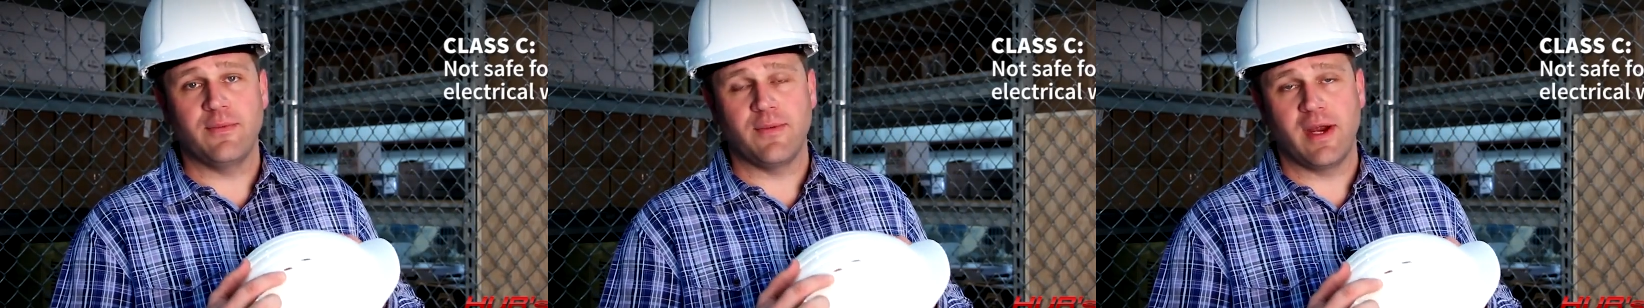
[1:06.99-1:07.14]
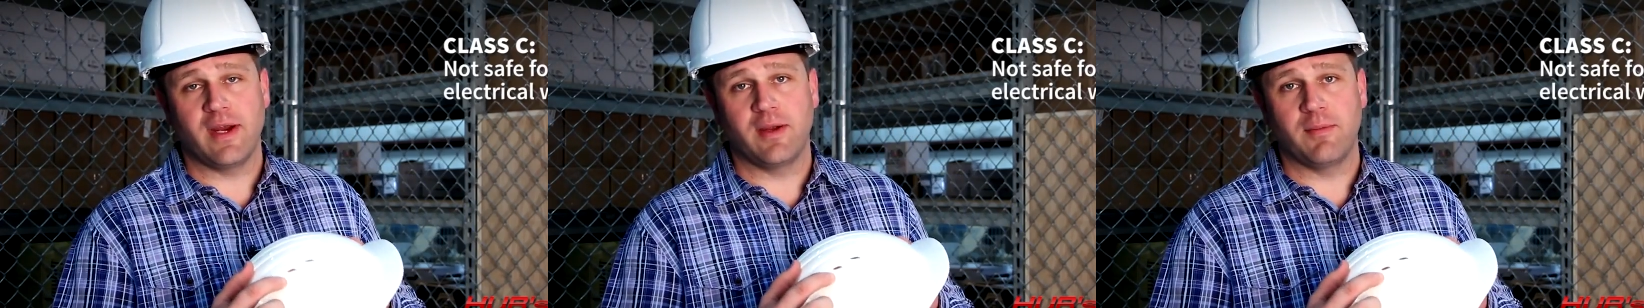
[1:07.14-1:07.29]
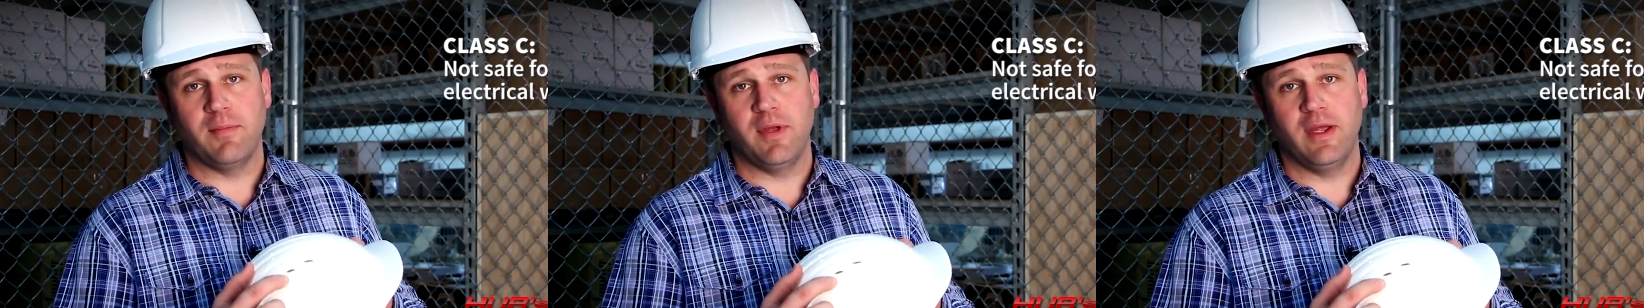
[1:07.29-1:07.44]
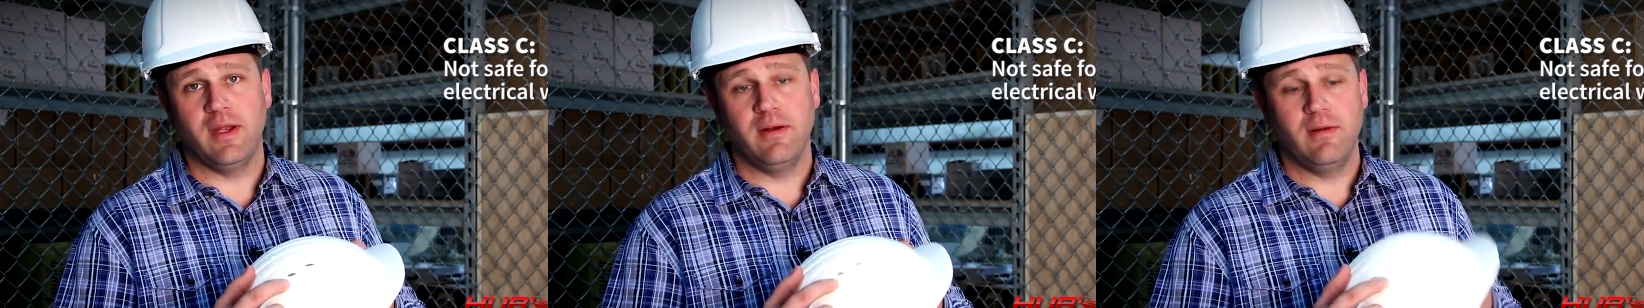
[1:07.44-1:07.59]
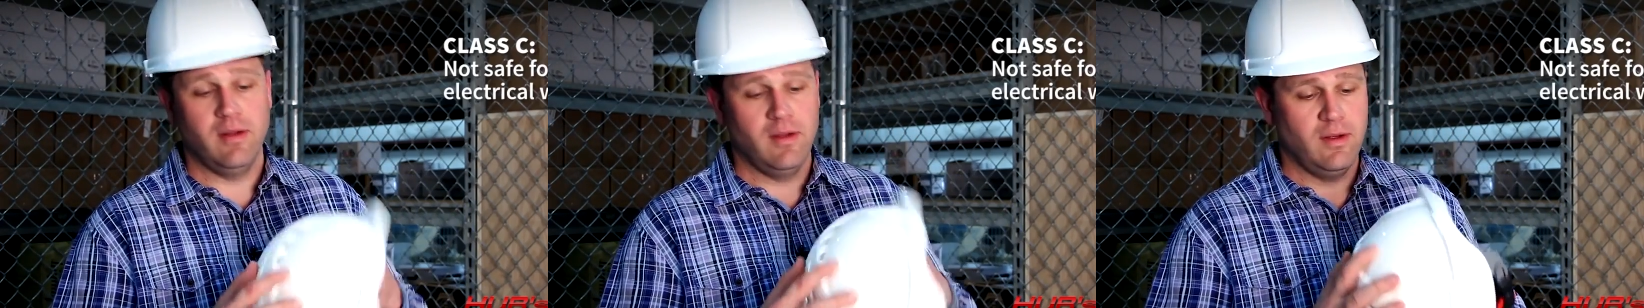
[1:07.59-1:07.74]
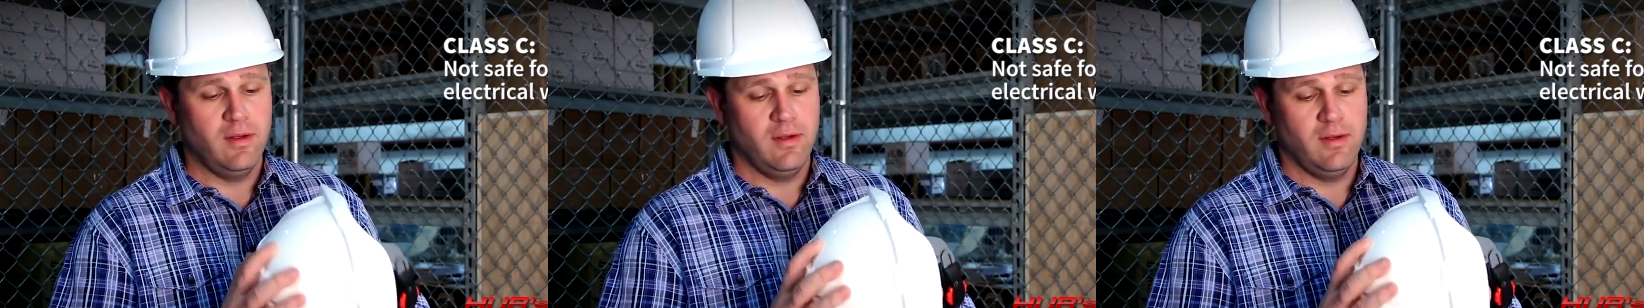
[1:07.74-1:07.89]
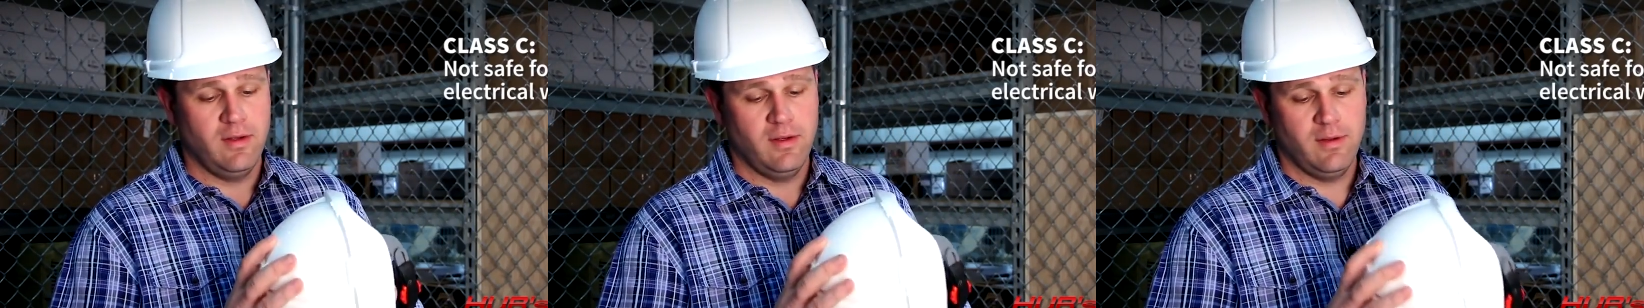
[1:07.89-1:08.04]
recommend
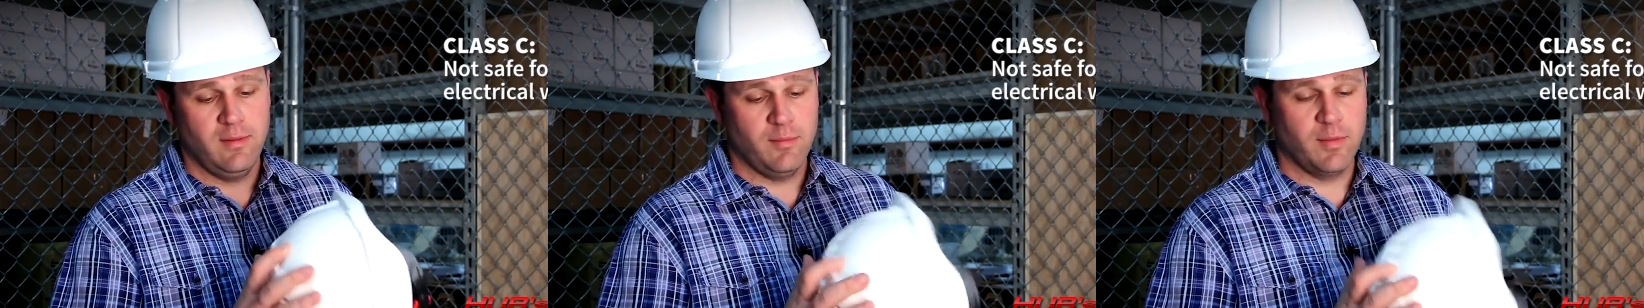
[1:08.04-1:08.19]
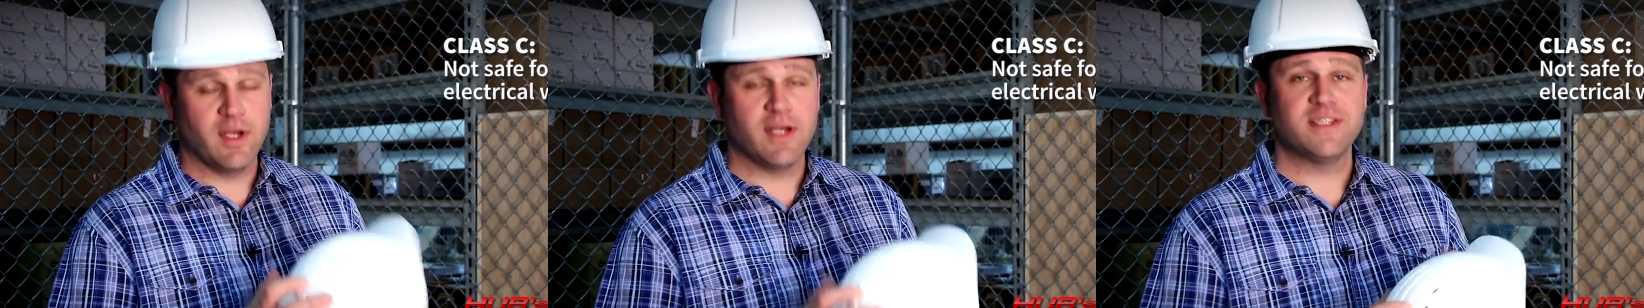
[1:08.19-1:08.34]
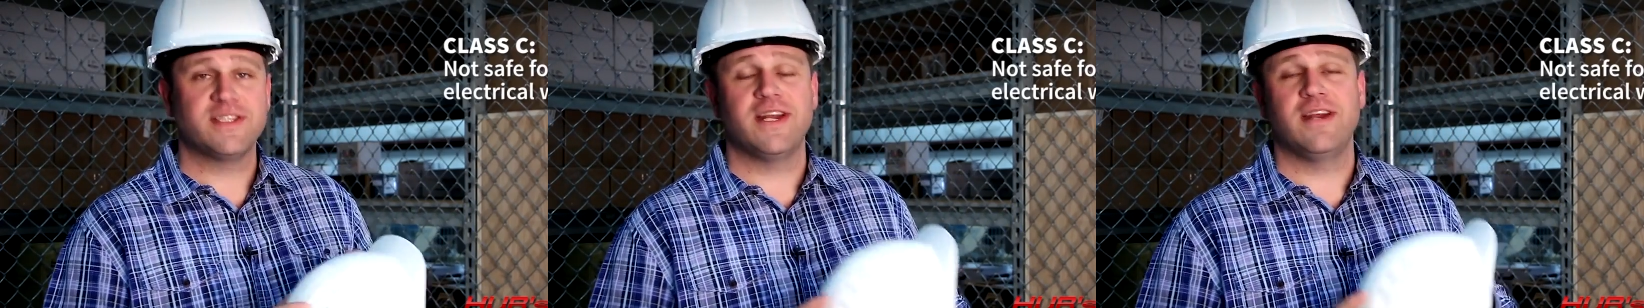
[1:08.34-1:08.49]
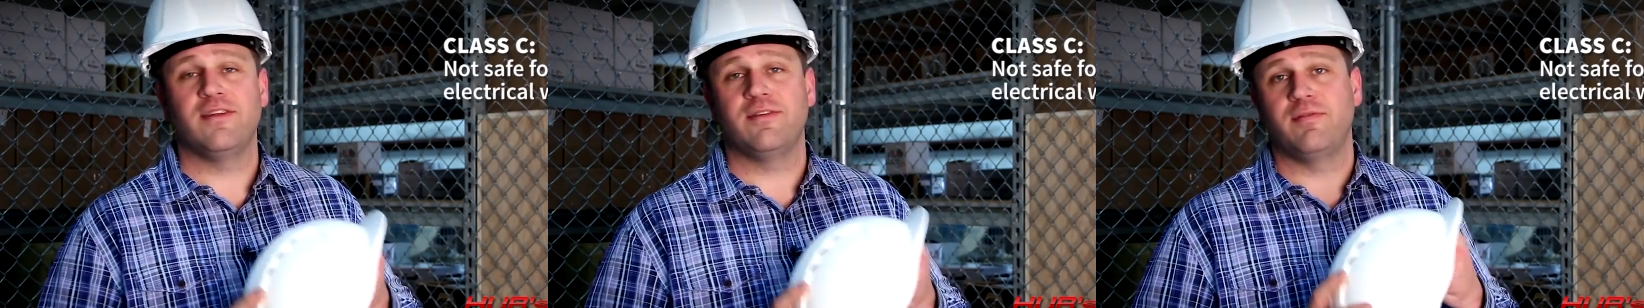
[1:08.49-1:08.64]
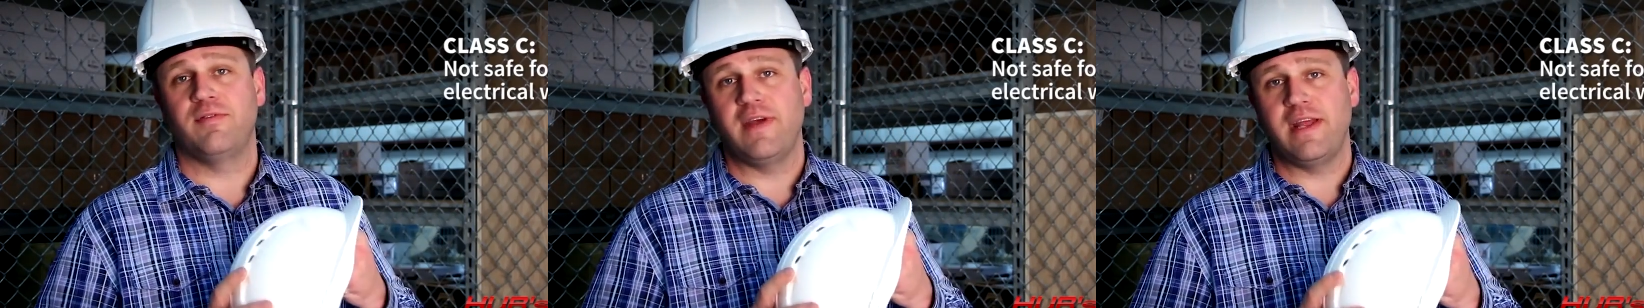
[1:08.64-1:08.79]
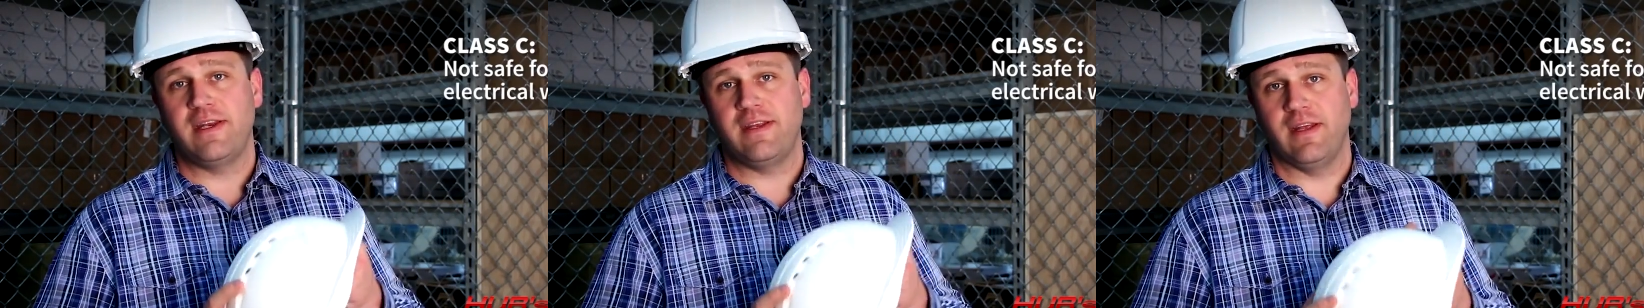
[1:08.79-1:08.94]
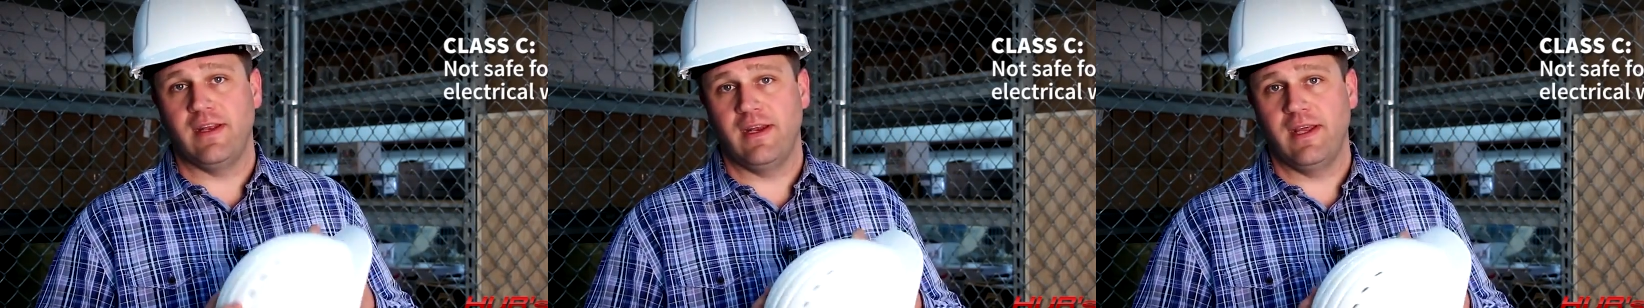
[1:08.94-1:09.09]
because it is
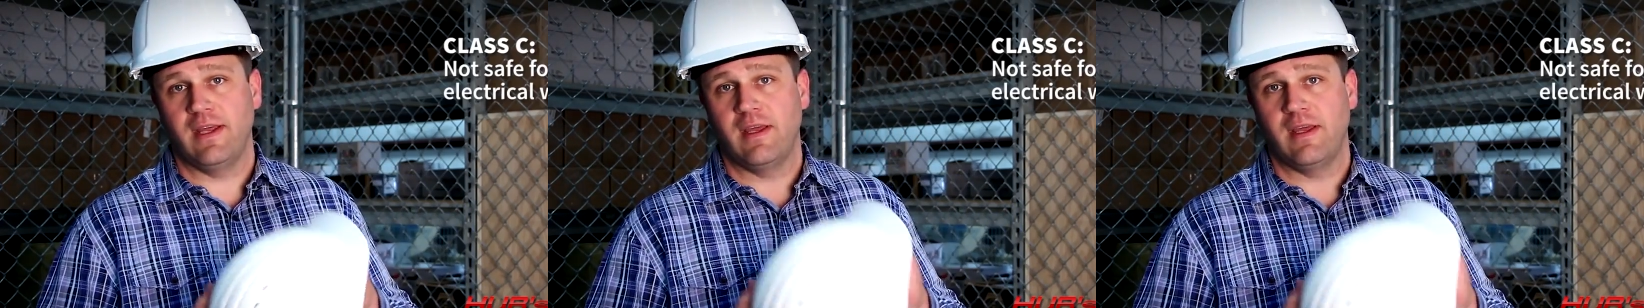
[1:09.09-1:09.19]
vented.